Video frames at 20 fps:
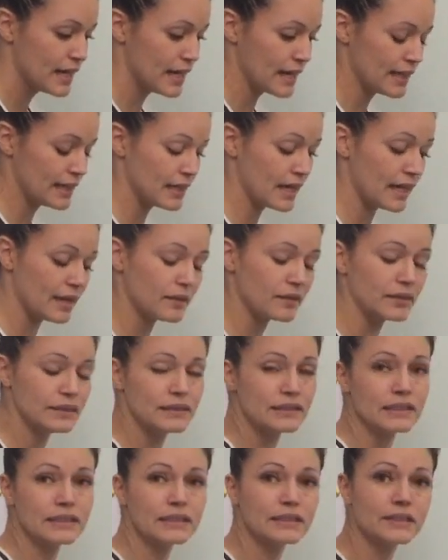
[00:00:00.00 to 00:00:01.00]
And I'll
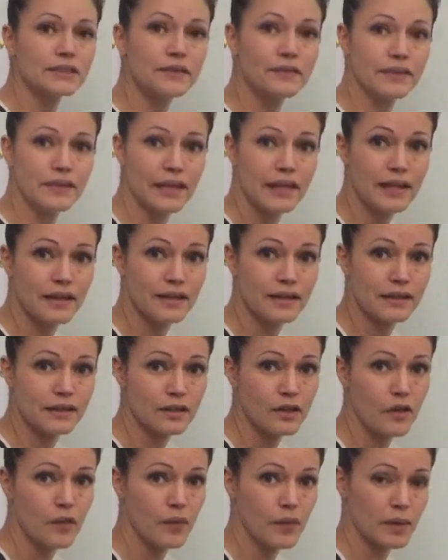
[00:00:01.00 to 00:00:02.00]
continue there,
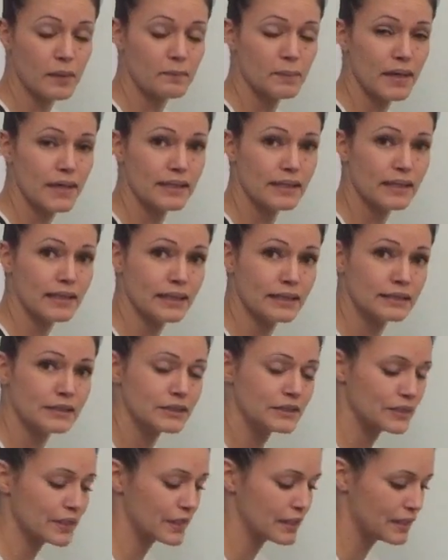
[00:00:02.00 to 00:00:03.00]
going bending and
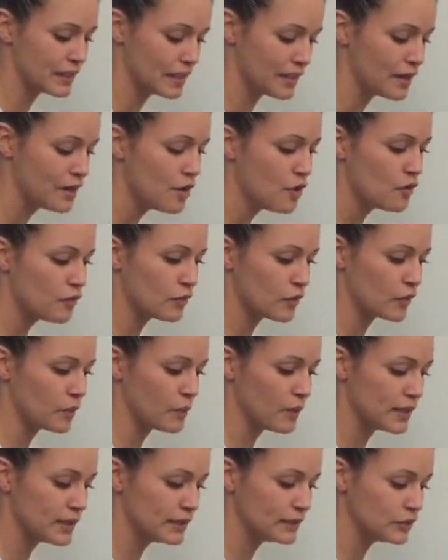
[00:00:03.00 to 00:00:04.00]
straightening for
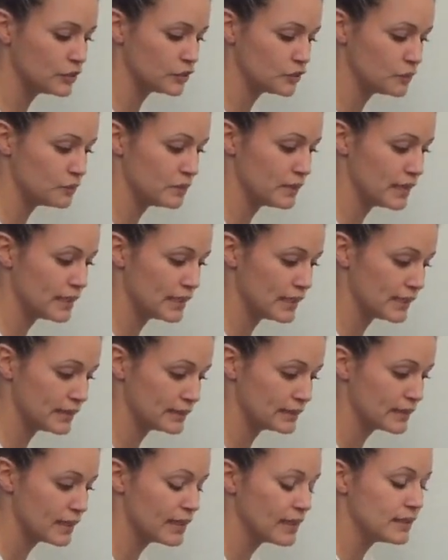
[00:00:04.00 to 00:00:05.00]
1 or 2
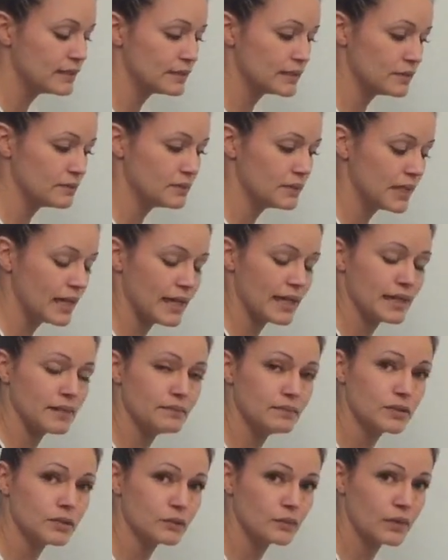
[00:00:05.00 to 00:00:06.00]
minutes.
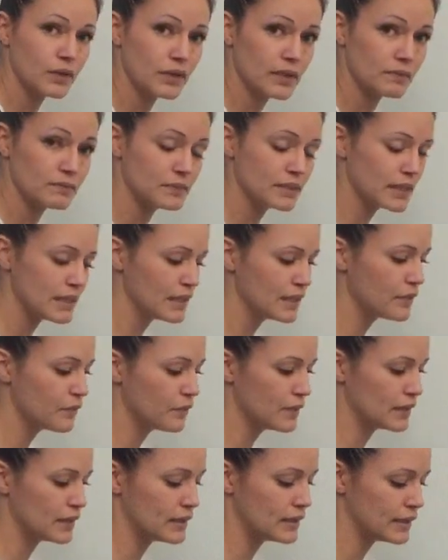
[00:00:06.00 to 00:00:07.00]
Sometimes when I'm dealing
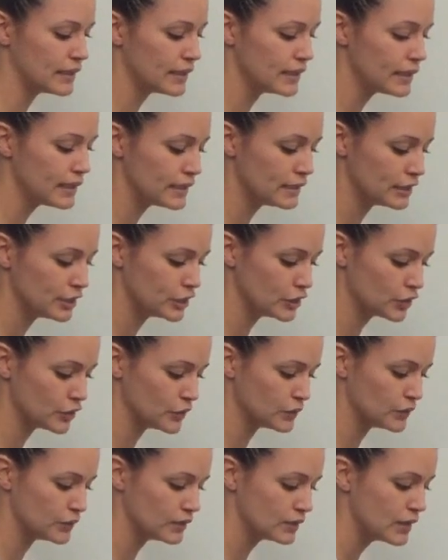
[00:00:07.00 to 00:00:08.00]
with knee
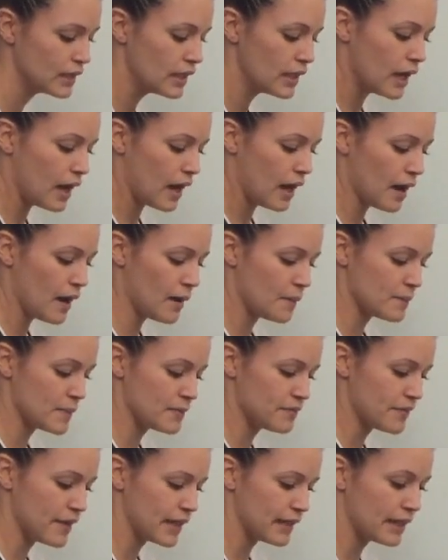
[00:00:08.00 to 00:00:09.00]
issues,
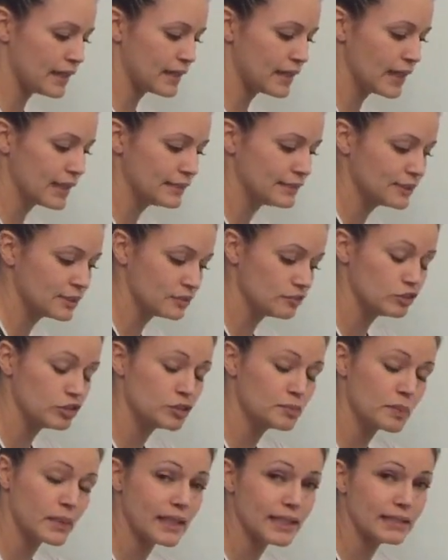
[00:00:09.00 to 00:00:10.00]
if I could get some
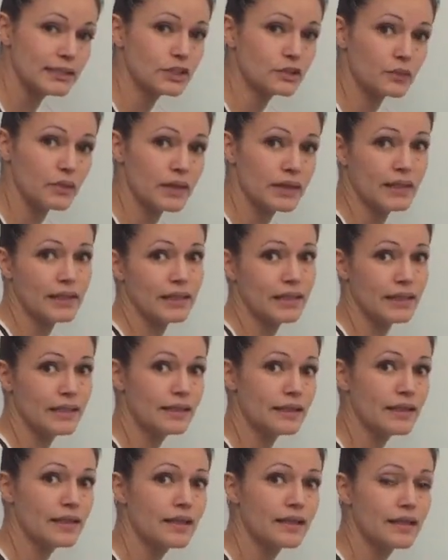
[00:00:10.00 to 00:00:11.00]
space
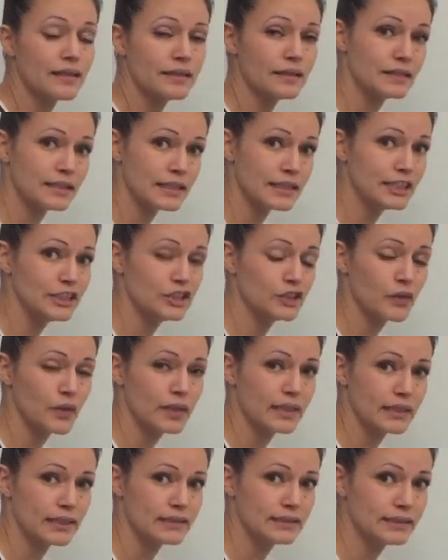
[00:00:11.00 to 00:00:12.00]
within the knee
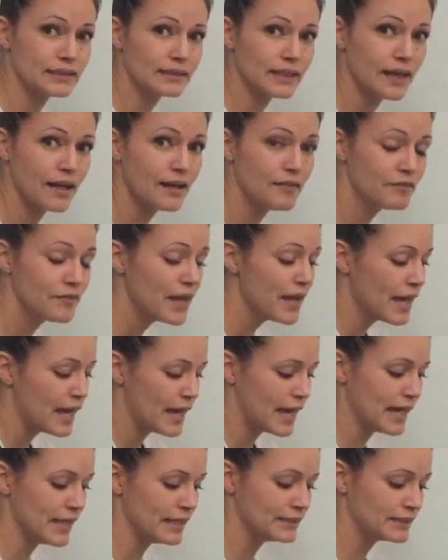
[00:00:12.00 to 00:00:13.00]
joint itself
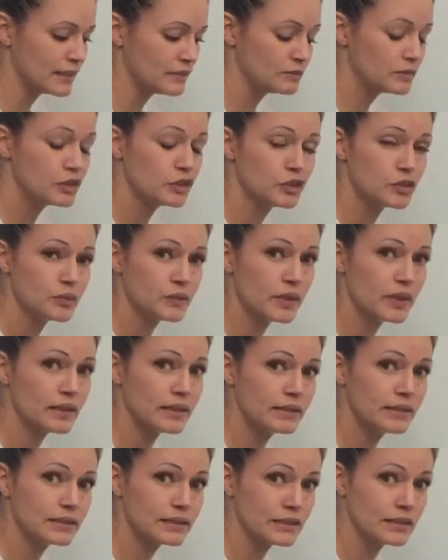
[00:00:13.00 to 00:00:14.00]
as I'm doing
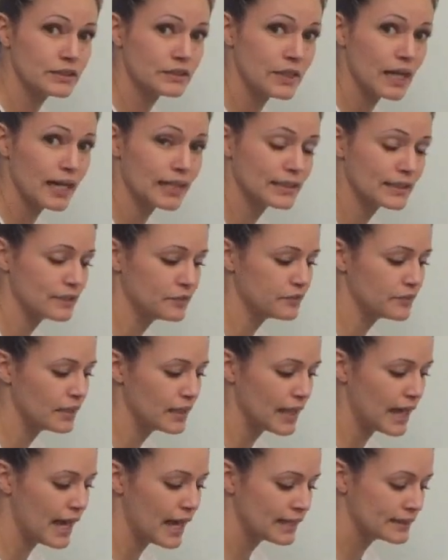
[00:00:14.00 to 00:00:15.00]
this contract and
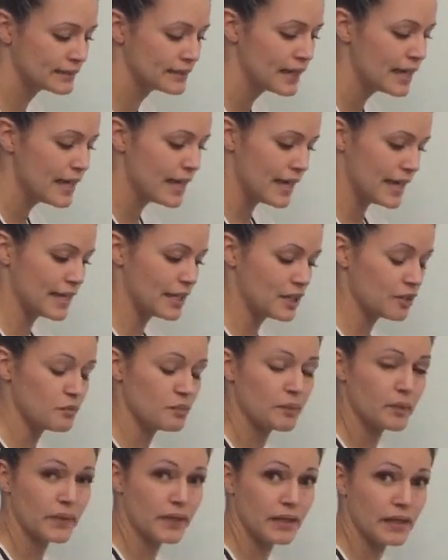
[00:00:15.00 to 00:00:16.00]
relax, it
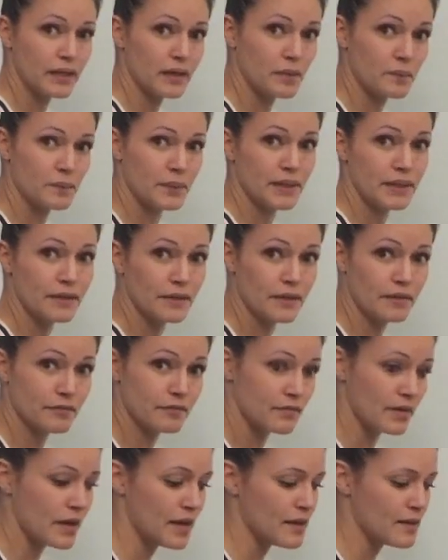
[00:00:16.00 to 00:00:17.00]
could bring a bit of